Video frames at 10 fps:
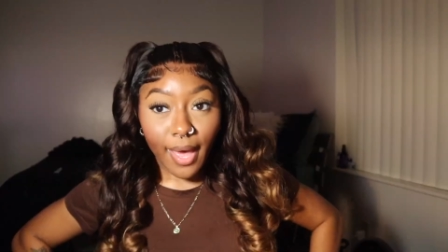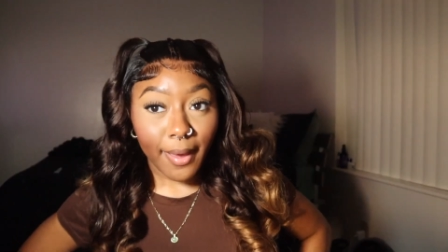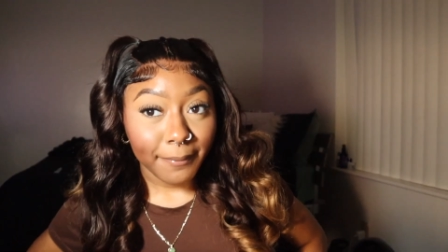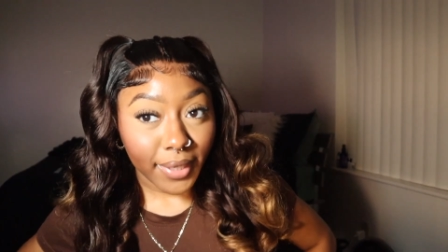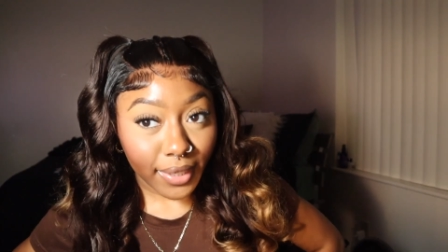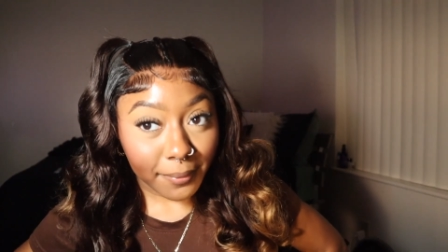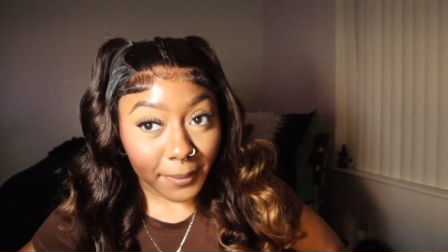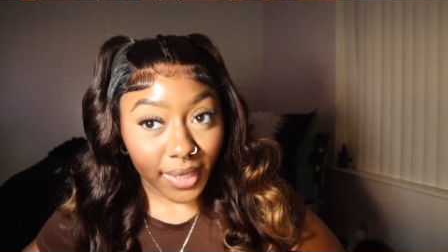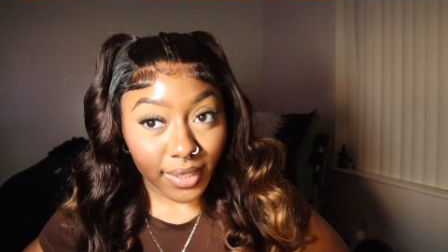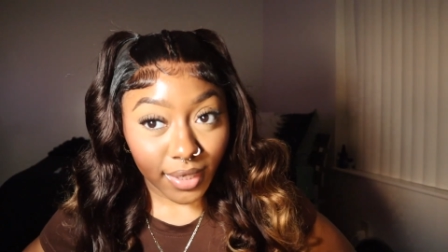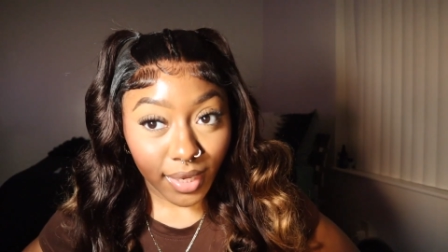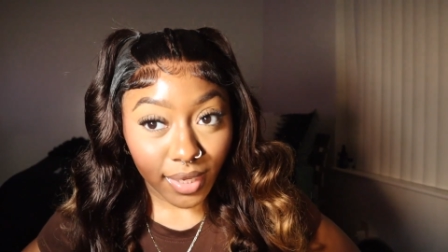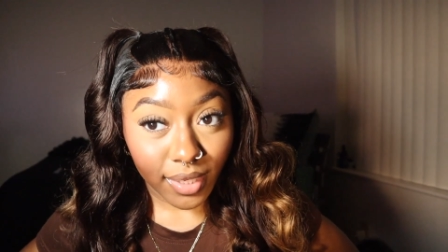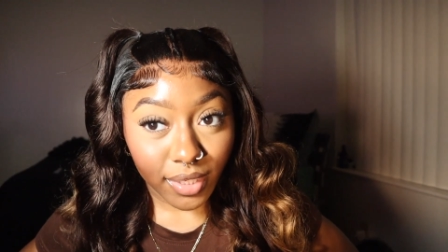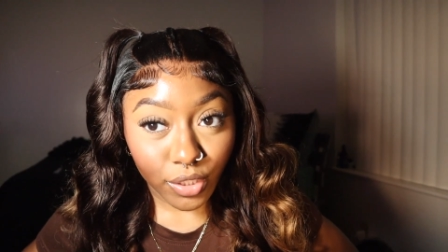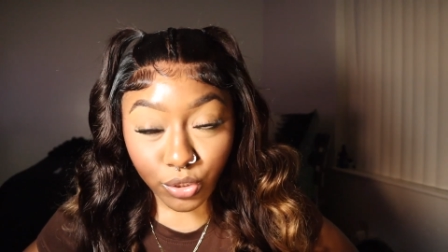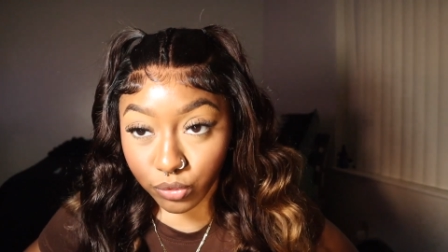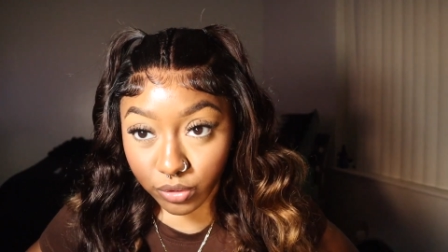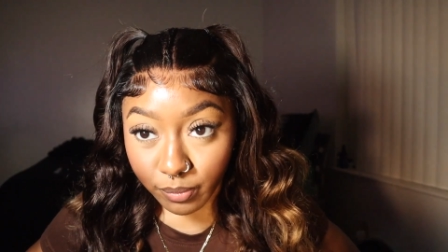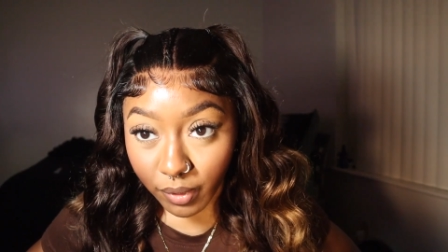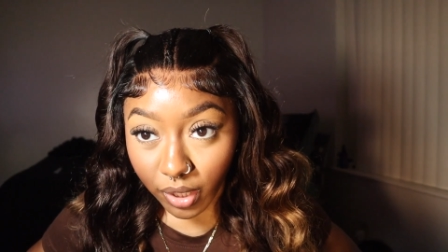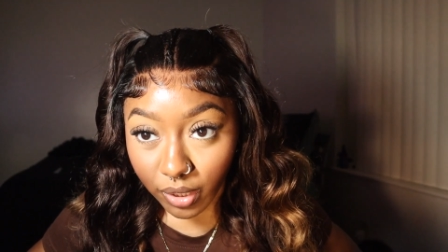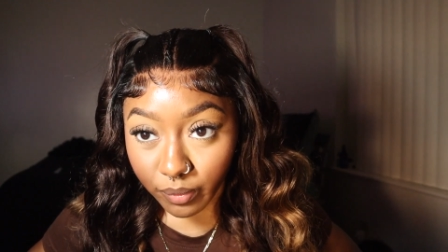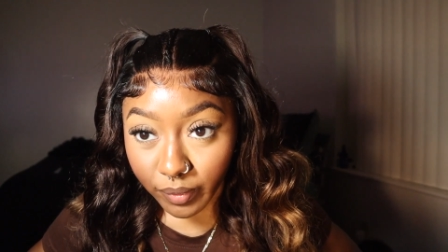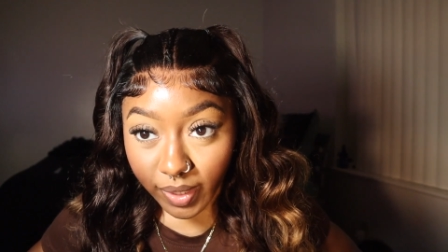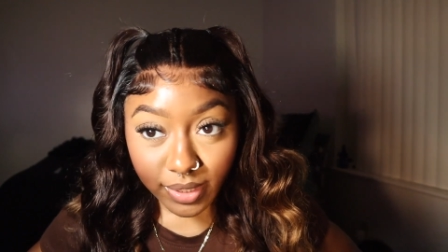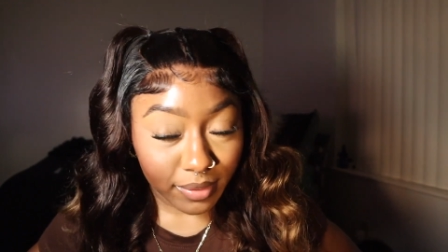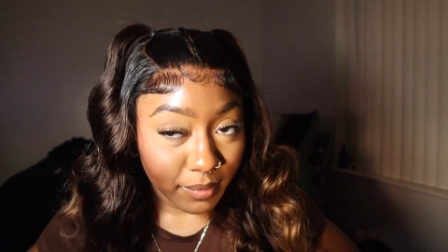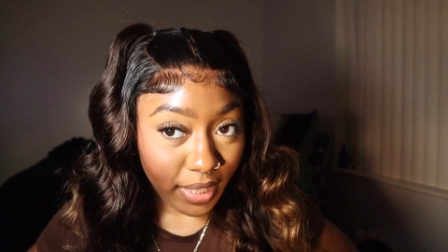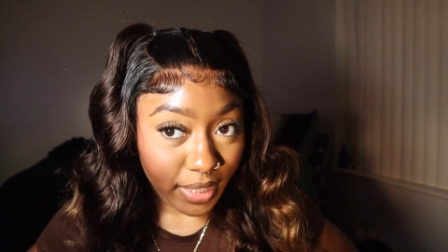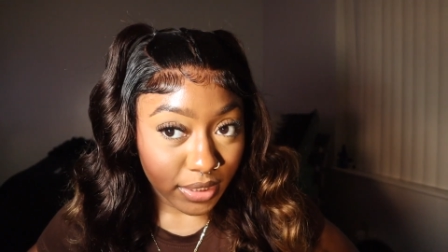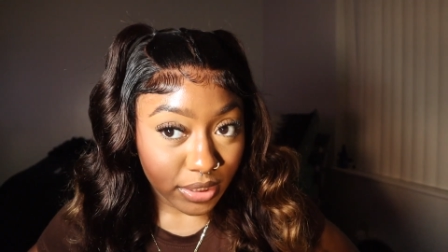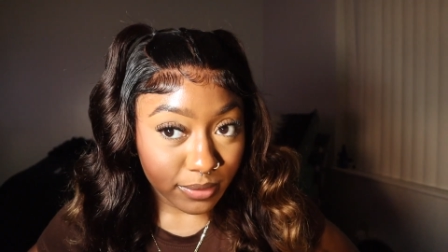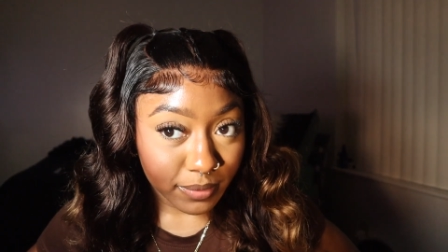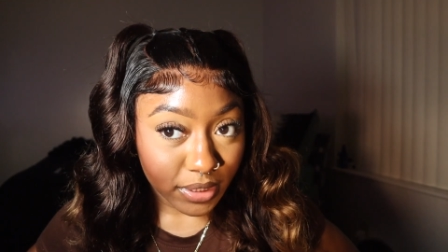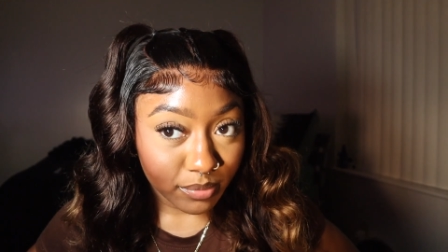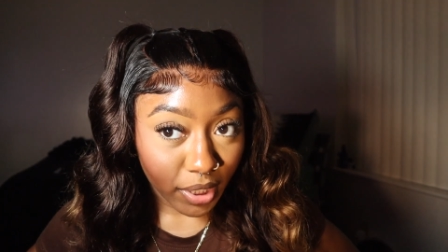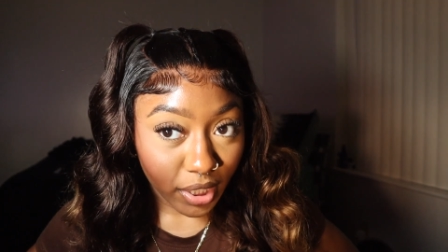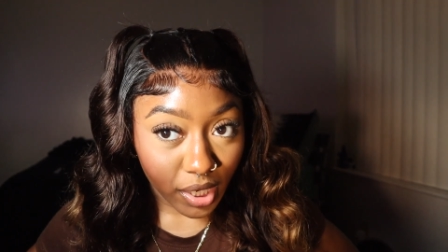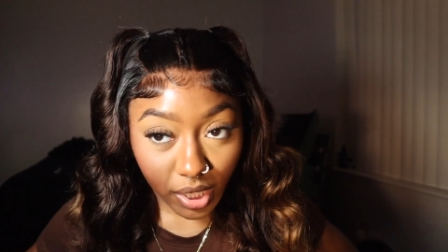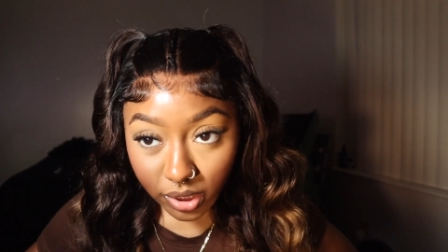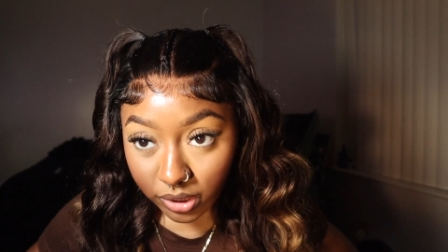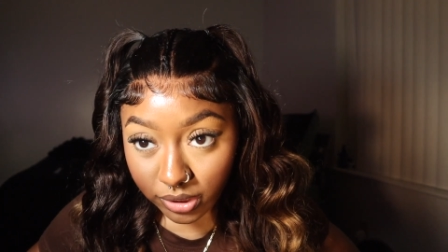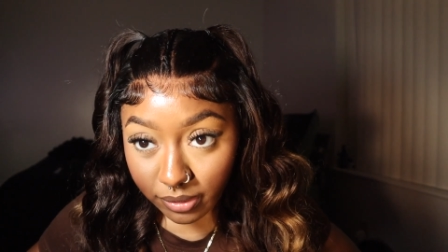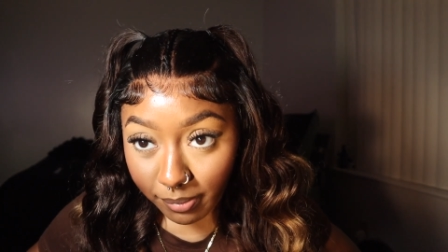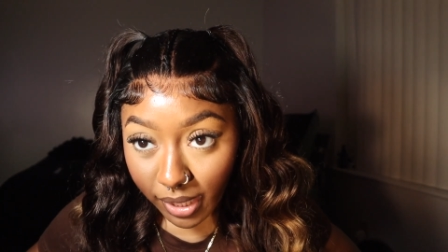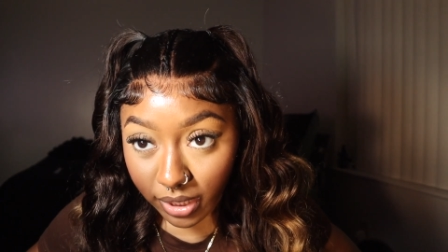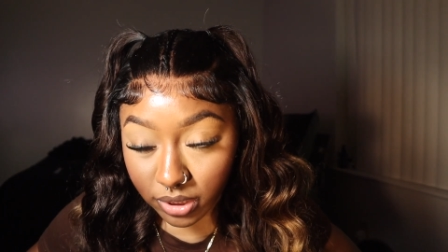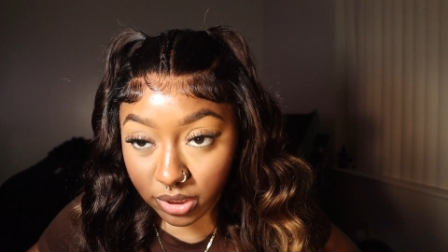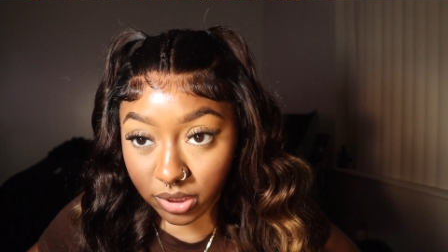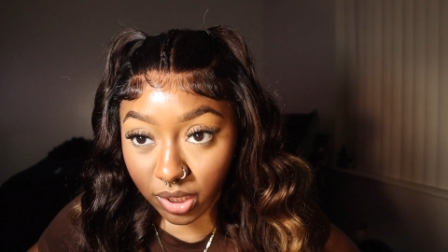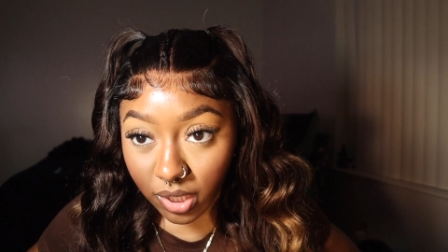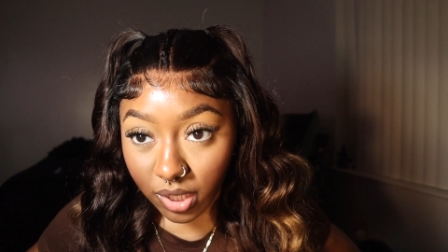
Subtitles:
I may or may not include the part where I did my edges because my hair kind of looked a mess,